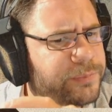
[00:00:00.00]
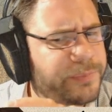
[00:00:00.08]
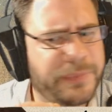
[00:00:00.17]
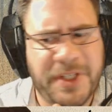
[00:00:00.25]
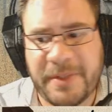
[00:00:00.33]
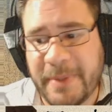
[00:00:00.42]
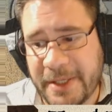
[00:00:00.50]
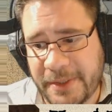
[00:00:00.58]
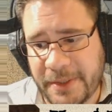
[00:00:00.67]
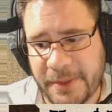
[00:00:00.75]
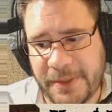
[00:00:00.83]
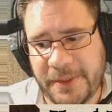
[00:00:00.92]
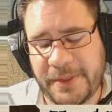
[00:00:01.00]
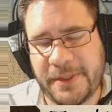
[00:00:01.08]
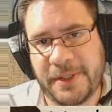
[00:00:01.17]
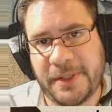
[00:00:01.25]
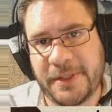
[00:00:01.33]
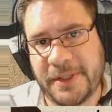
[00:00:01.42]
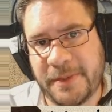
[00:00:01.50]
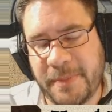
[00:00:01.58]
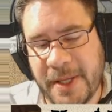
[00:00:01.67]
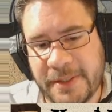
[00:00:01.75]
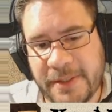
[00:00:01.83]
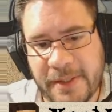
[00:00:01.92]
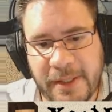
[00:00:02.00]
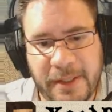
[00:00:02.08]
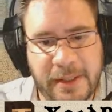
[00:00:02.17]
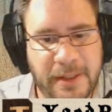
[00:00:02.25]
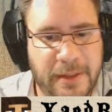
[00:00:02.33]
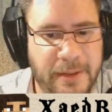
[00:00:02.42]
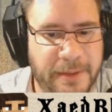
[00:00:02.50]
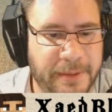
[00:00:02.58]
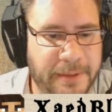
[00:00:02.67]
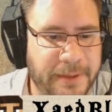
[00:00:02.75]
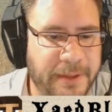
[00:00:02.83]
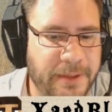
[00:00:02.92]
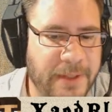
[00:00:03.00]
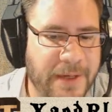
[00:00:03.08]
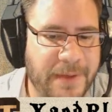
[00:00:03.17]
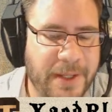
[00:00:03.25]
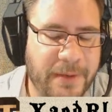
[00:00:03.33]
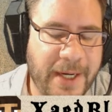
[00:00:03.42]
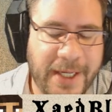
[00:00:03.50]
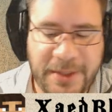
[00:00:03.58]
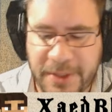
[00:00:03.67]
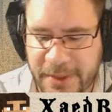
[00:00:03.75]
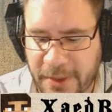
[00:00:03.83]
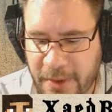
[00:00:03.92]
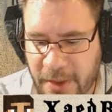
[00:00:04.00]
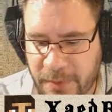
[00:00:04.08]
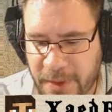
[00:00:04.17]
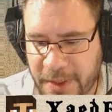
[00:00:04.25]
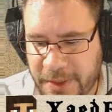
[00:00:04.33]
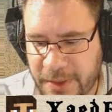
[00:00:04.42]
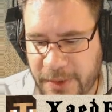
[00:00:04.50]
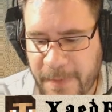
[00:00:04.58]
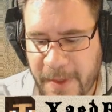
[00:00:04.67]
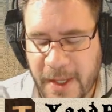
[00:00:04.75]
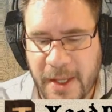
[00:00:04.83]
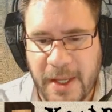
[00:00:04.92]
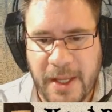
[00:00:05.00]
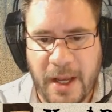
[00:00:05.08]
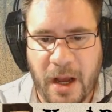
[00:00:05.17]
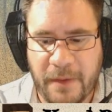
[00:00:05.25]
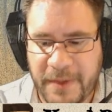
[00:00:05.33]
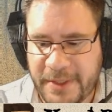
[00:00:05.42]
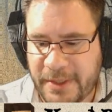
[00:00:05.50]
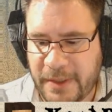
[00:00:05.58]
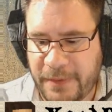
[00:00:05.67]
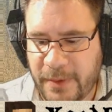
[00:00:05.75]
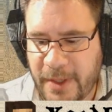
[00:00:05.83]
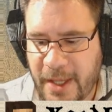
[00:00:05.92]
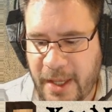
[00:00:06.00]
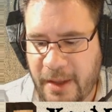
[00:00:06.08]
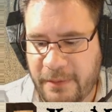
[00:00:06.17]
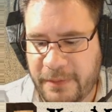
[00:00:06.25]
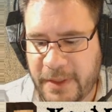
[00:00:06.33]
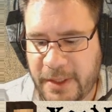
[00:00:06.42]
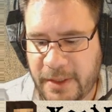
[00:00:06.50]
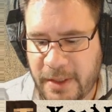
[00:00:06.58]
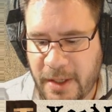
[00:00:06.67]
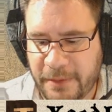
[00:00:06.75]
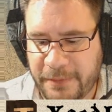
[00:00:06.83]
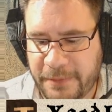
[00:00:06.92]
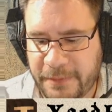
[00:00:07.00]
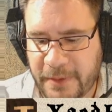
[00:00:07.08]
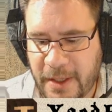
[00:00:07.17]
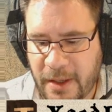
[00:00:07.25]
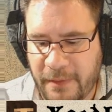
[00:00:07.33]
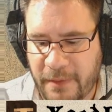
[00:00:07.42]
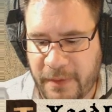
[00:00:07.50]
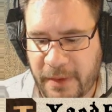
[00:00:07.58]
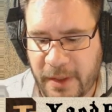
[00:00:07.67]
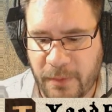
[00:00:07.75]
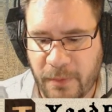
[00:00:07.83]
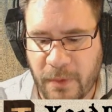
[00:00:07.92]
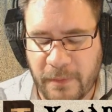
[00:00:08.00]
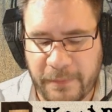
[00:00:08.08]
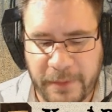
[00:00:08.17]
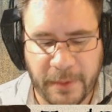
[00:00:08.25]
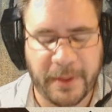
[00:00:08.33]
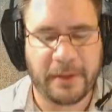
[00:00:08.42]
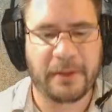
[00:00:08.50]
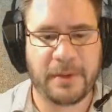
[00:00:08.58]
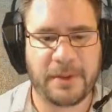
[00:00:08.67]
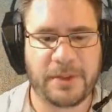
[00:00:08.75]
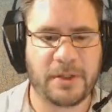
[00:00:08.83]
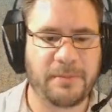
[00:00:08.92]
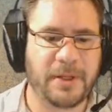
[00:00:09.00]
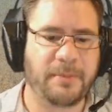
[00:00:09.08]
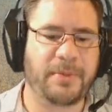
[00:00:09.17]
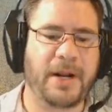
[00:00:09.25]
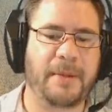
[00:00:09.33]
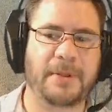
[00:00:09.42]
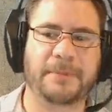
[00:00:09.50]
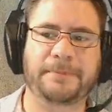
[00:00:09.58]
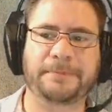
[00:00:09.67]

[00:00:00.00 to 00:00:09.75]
dispensers to dispense the ground netherrack. It's just a hard one to do. Obviously, if you have enough of everything flowing through, it shouldn't be a problem,